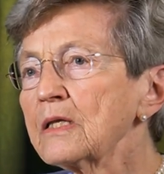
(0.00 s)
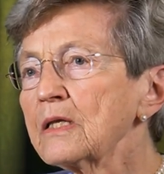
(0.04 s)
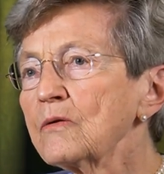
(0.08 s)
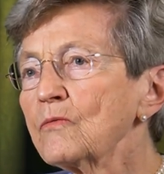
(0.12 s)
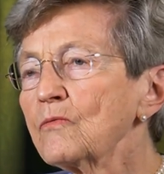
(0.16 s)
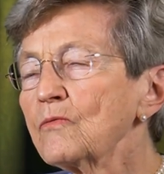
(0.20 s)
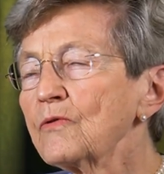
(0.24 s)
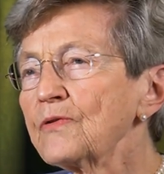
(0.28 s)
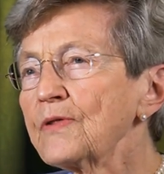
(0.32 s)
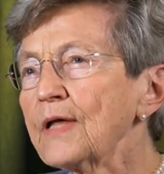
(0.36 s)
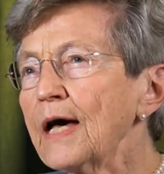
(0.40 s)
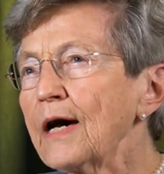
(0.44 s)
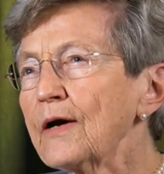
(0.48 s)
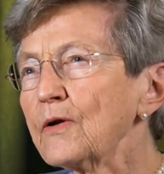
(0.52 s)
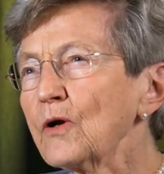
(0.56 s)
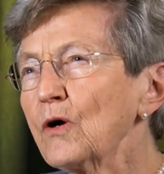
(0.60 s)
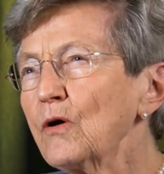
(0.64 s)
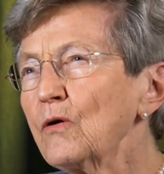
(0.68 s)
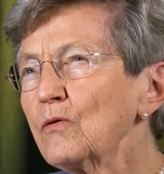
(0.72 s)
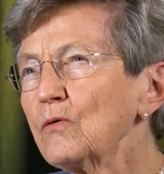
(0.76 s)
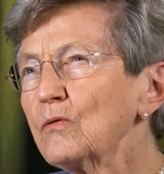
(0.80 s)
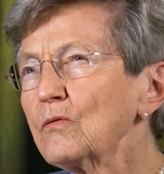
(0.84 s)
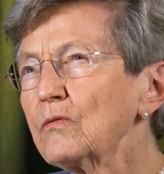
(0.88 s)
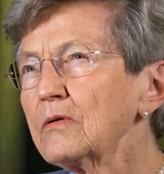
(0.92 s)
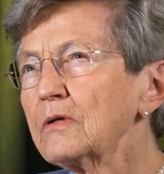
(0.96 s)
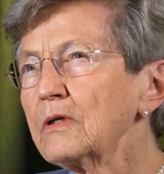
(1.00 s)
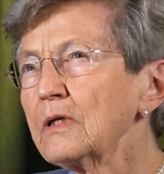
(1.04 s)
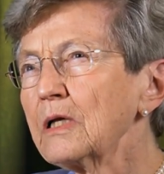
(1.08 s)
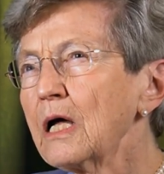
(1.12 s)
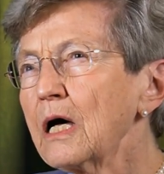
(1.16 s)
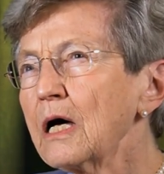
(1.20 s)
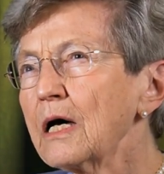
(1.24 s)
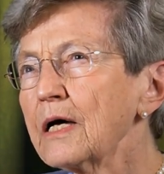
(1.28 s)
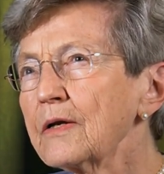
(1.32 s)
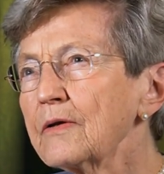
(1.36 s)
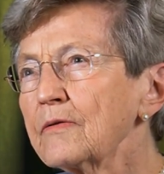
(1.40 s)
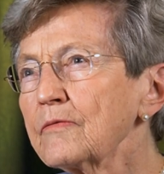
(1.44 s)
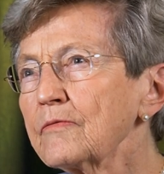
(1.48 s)
without a whole
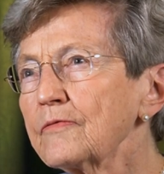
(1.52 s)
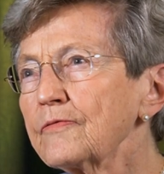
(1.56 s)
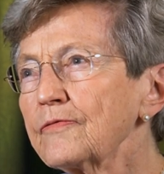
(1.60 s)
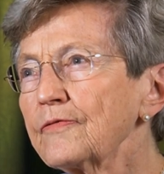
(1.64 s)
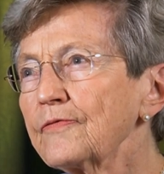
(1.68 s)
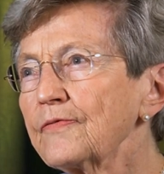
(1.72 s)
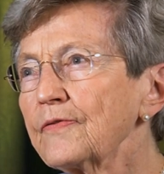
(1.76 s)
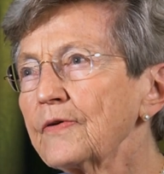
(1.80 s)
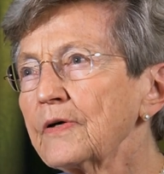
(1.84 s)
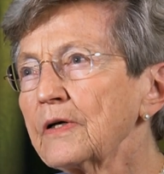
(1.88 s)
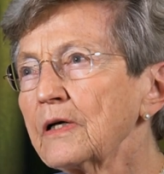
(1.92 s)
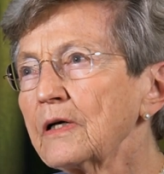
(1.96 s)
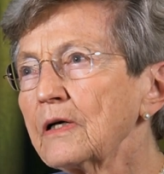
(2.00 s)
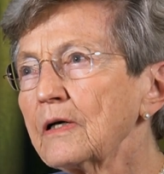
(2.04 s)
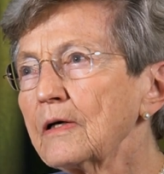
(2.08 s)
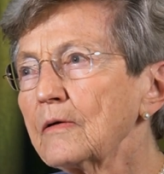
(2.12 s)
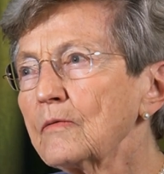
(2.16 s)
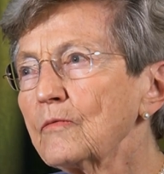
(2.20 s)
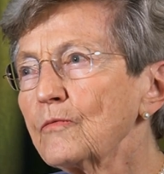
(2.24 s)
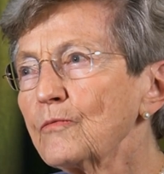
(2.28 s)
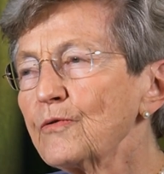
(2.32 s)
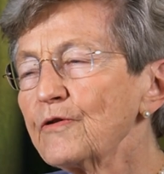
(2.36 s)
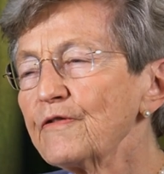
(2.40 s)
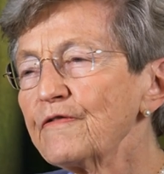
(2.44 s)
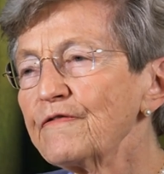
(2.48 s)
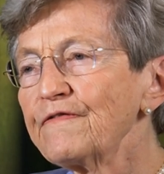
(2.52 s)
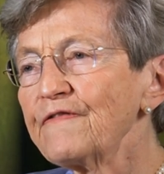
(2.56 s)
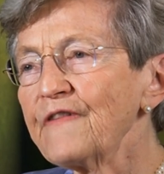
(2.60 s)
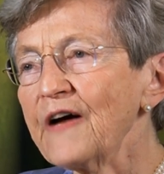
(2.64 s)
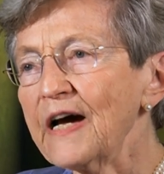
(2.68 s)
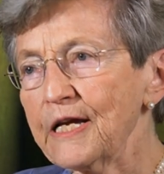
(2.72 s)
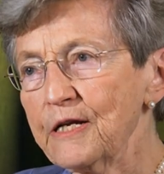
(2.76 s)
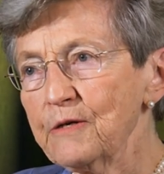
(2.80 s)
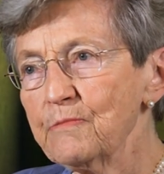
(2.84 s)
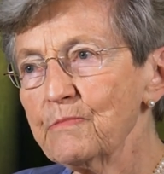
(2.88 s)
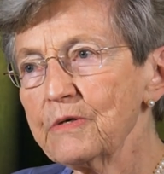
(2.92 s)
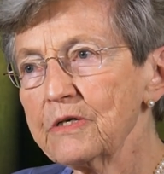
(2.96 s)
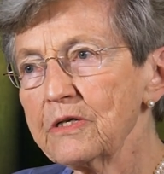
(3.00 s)
lot of uh,
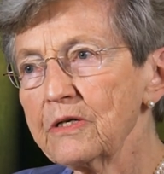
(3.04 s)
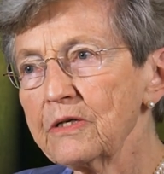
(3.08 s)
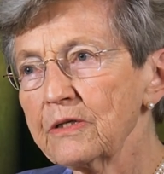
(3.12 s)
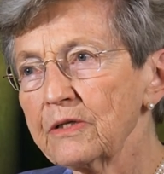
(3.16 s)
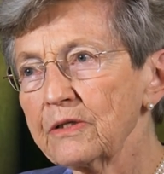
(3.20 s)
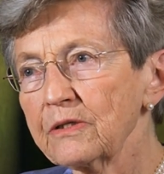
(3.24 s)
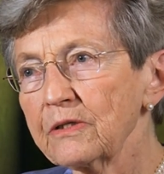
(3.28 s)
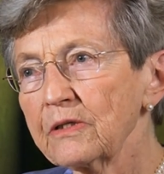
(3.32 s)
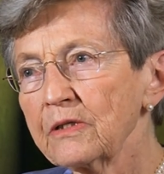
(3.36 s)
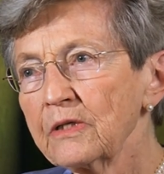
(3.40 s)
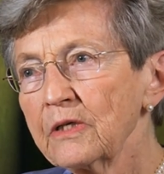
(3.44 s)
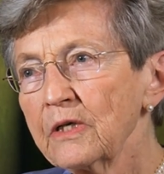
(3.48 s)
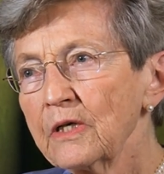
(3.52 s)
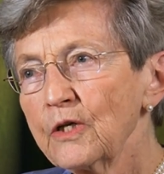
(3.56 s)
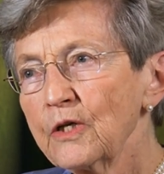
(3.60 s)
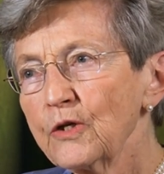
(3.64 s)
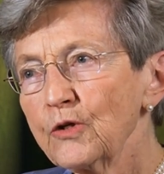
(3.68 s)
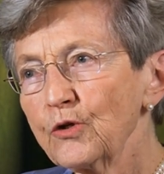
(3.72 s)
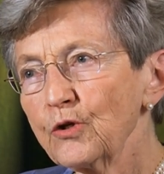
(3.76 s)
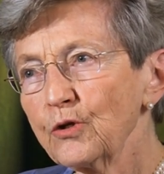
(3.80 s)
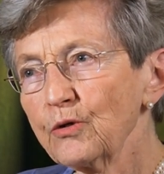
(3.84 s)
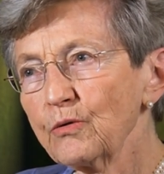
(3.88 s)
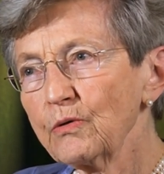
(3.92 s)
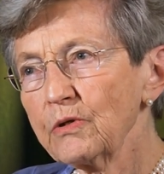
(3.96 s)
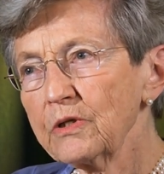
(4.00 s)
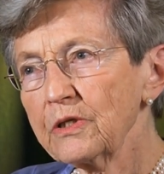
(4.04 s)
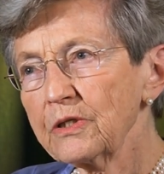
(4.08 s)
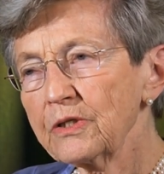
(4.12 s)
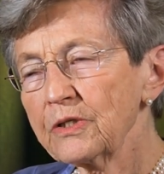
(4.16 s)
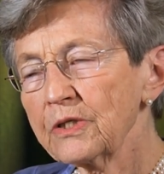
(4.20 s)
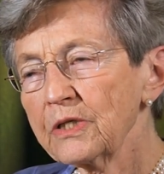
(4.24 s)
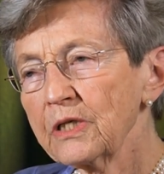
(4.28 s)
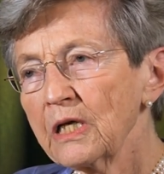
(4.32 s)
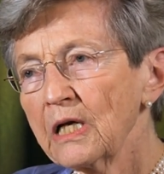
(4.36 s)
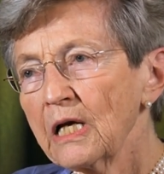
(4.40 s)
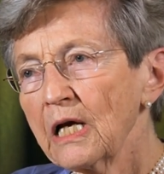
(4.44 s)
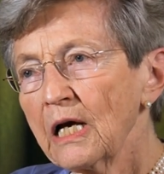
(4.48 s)
refinement to it.